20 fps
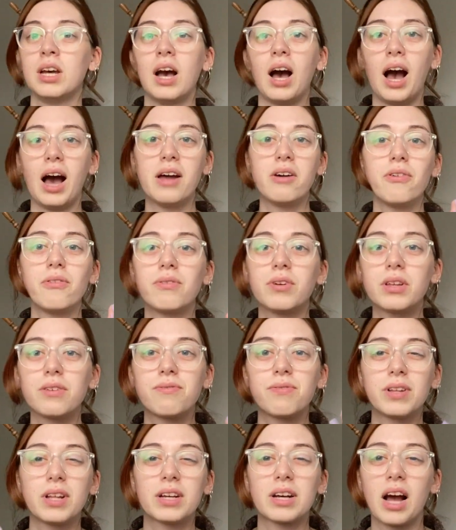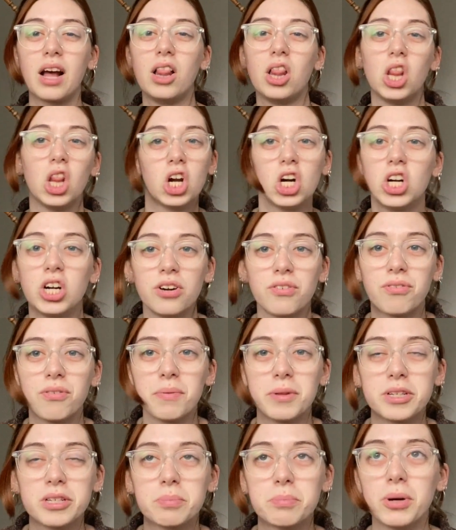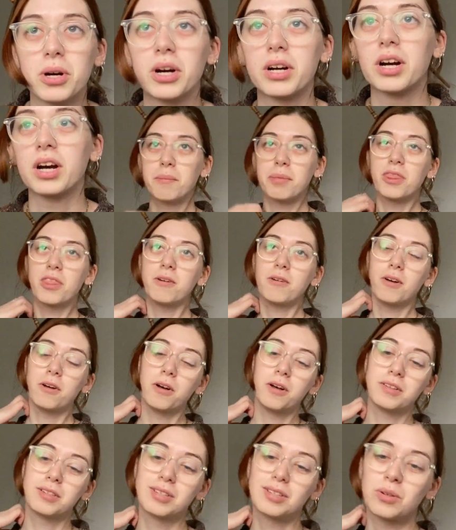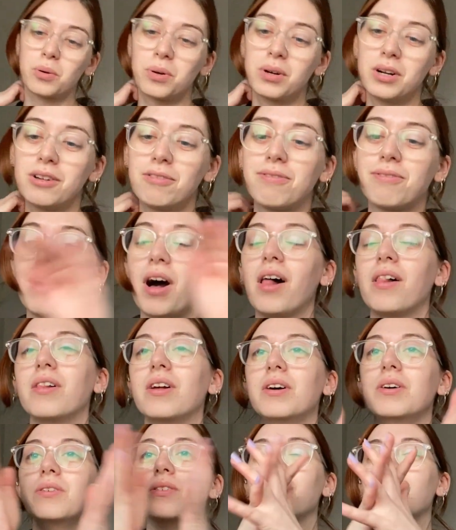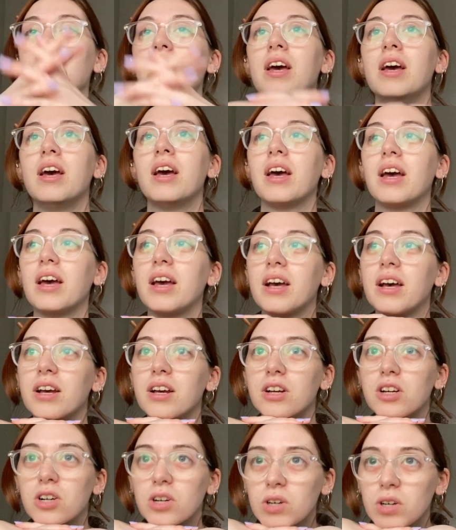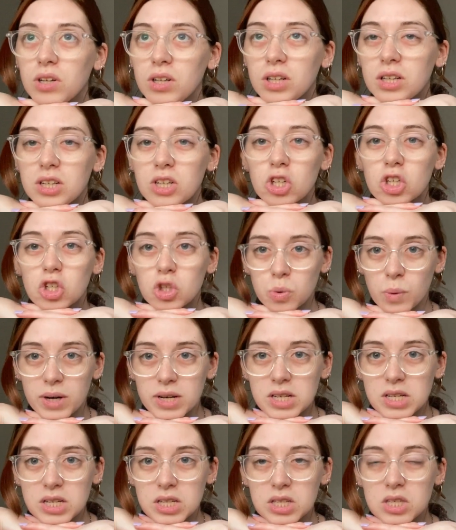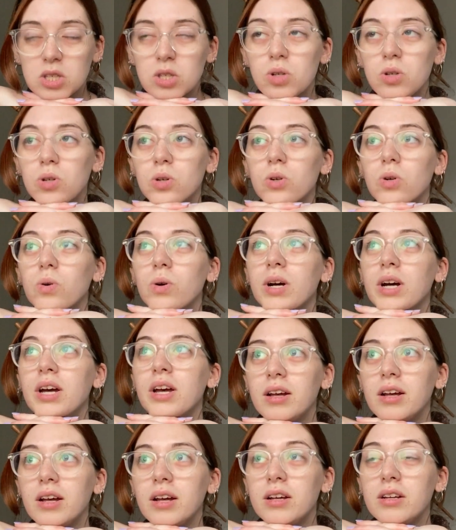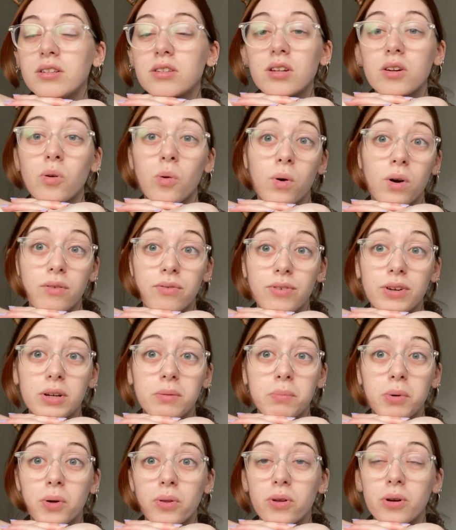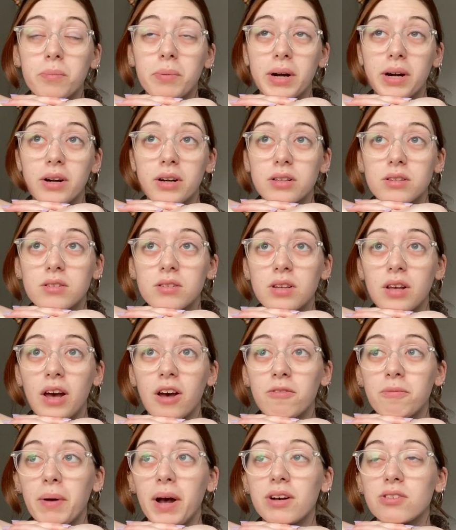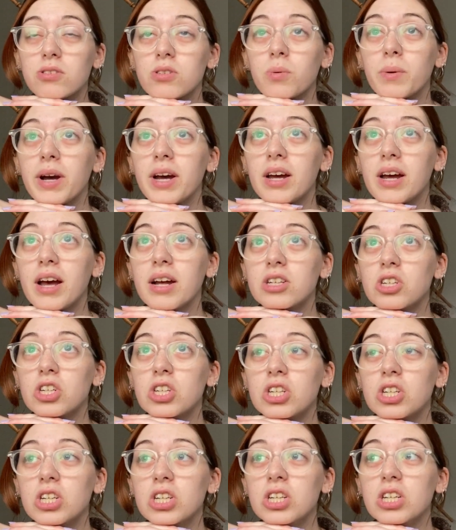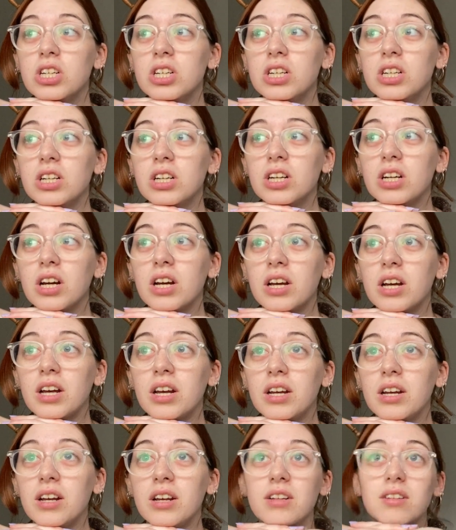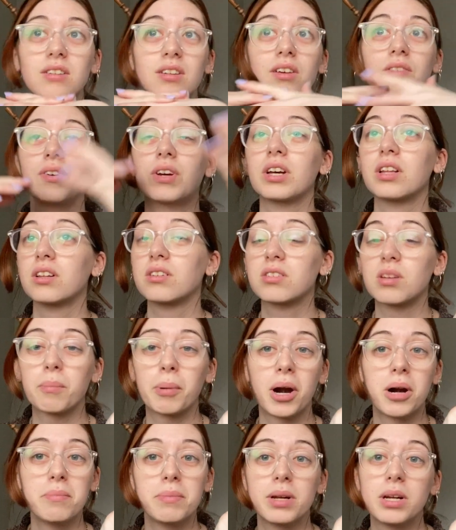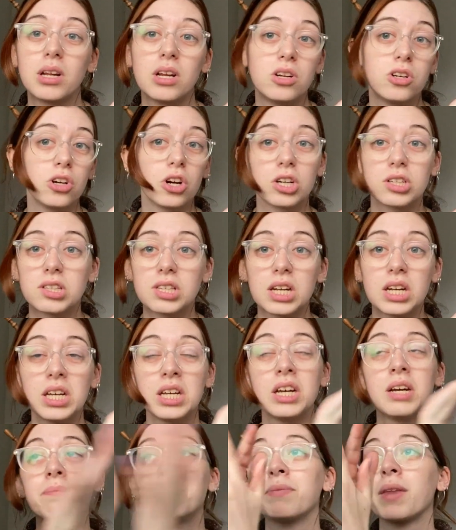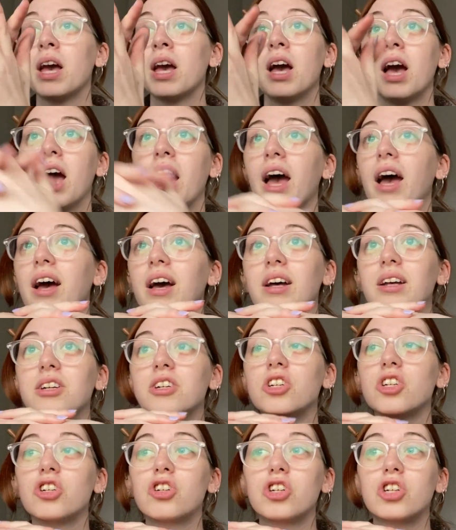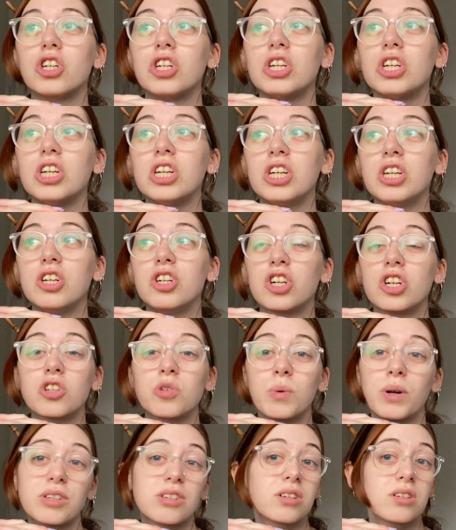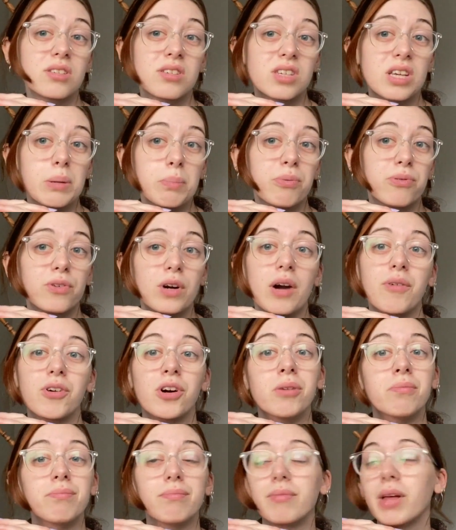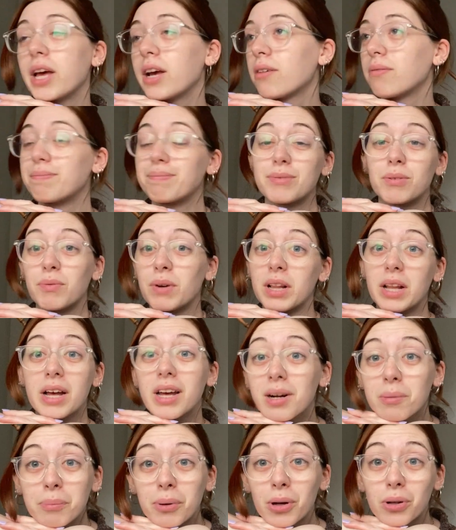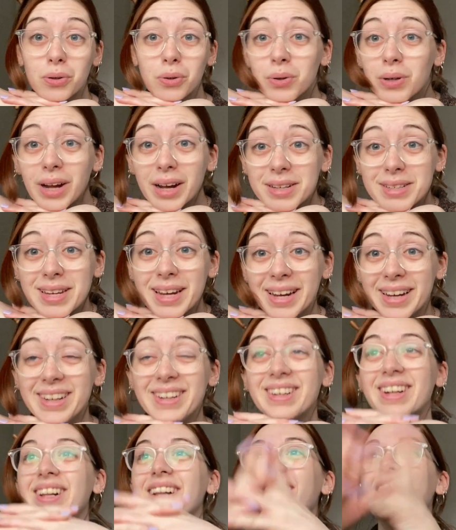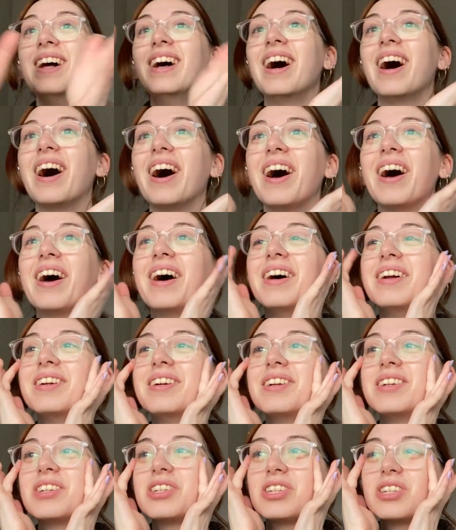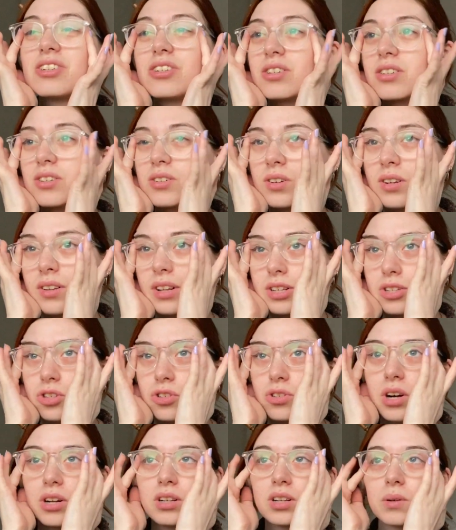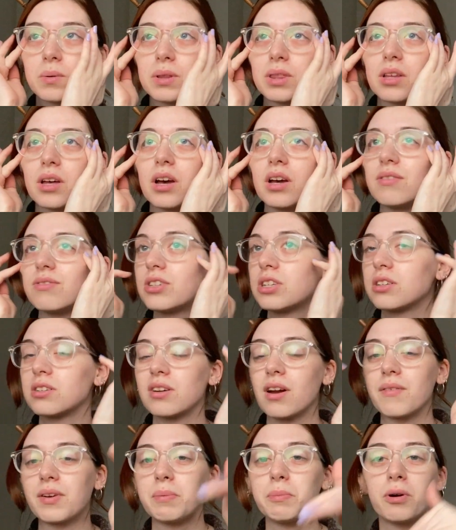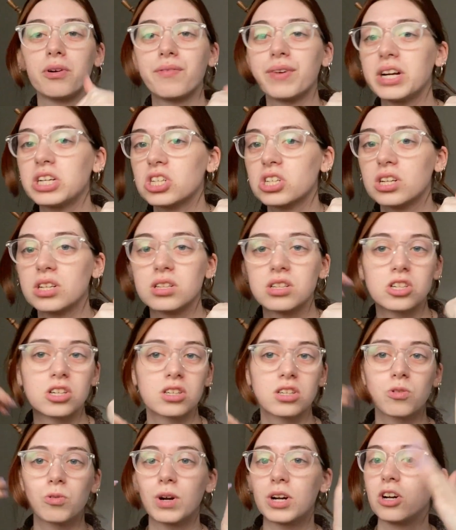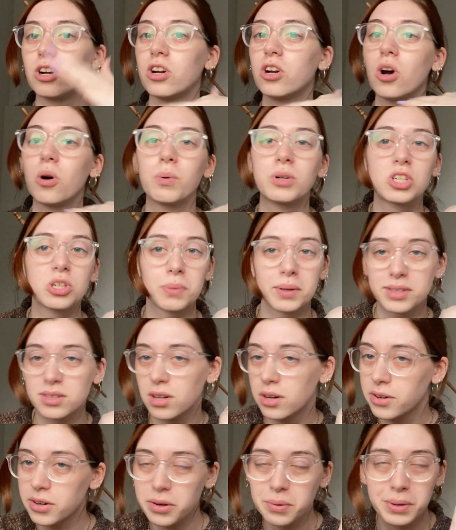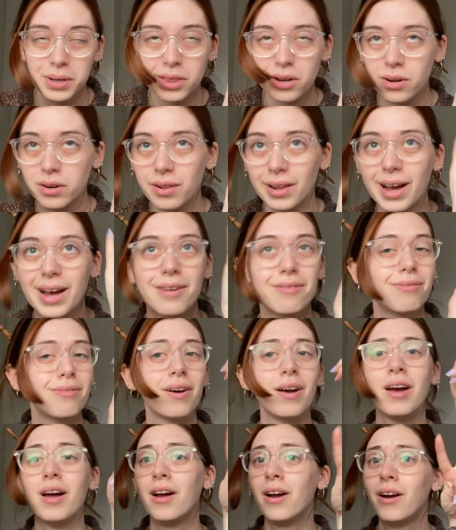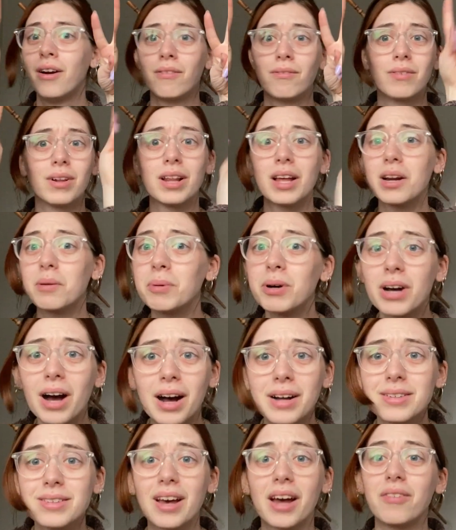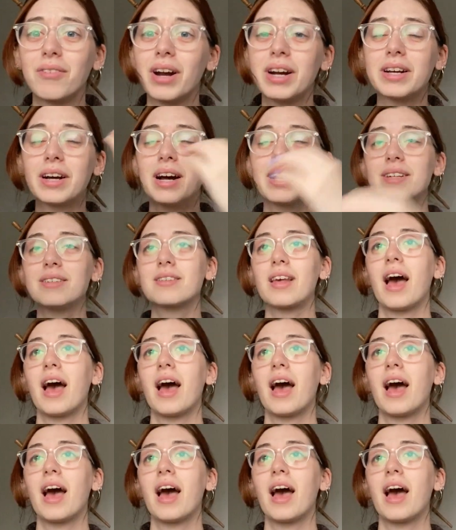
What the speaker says: I don't really feel like I learned from this book. The story follows a girl in her 20s who is an orphan. Both her parents have passed away, and she is living in this apartment in New York City, and she just wants to sleep forever. Like, relatable, who doesn't? And she's just sort of like struggling with life. She doesn't have any motivations. She doesn't want to know what she wants to do with her life. Relatable content, right, guys?